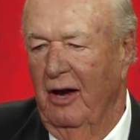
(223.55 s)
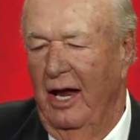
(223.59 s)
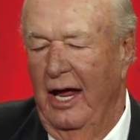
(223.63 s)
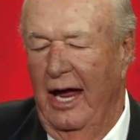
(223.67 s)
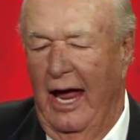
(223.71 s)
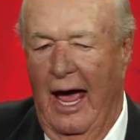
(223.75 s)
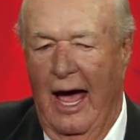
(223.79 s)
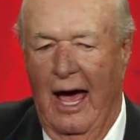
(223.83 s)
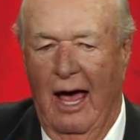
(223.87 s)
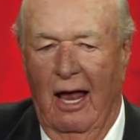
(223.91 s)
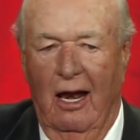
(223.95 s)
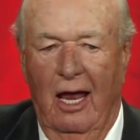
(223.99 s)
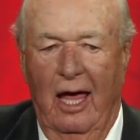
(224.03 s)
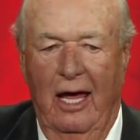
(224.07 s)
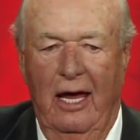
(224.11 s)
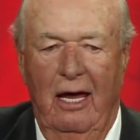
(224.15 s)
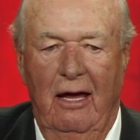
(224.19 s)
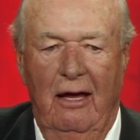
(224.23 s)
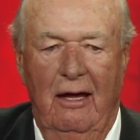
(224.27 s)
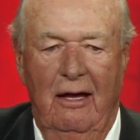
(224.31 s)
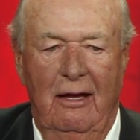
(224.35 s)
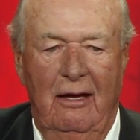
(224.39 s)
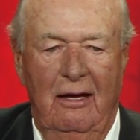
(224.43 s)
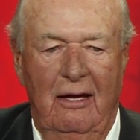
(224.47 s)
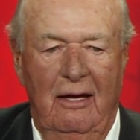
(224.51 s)
the alley
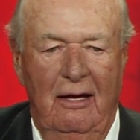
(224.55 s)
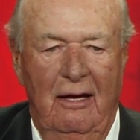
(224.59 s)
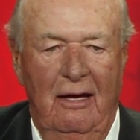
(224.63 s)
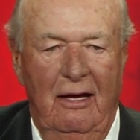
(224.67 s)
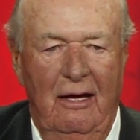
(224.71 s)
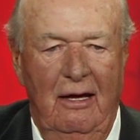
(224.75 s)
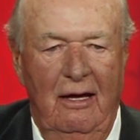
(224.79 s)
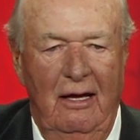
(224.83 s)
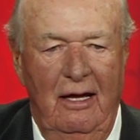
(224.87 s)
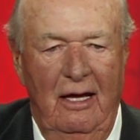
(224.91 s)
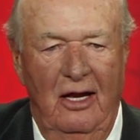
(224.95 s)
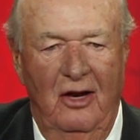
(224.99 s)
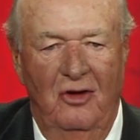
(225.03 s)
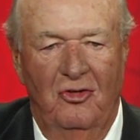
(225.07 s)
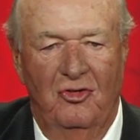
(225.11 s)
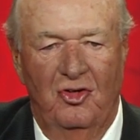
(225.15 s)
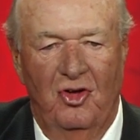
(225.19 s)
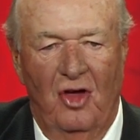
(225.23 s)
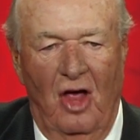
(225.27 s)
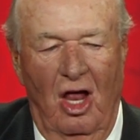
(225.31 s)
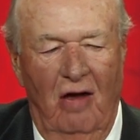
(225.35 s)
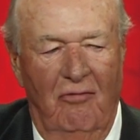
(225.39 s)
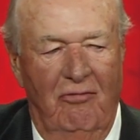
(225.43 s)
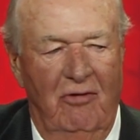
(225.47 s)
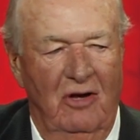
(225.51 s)
in
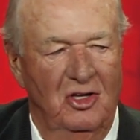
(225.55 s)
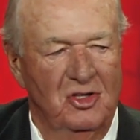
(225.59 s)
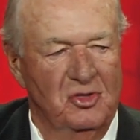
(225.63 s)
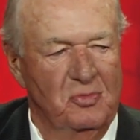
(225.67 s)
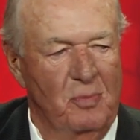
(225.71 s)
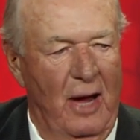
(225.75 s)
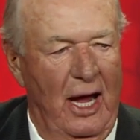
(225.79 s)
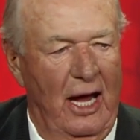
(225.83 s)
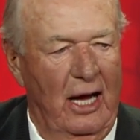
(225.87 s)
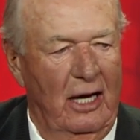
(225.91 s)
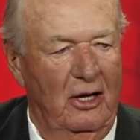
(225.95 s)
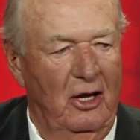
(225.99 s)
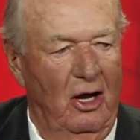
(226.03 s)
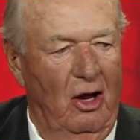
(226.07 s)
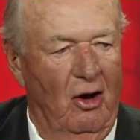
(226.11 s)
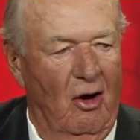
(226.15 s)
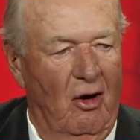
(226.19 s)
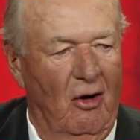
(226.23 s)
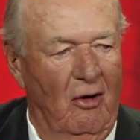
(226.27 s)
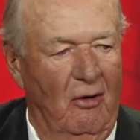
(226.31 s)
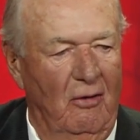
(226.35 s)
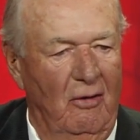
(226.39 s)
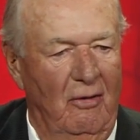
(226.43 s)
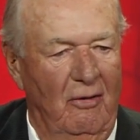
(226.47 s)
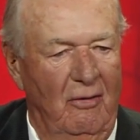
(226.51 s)
Sullivan's
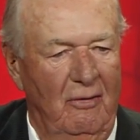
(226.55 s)
backyard.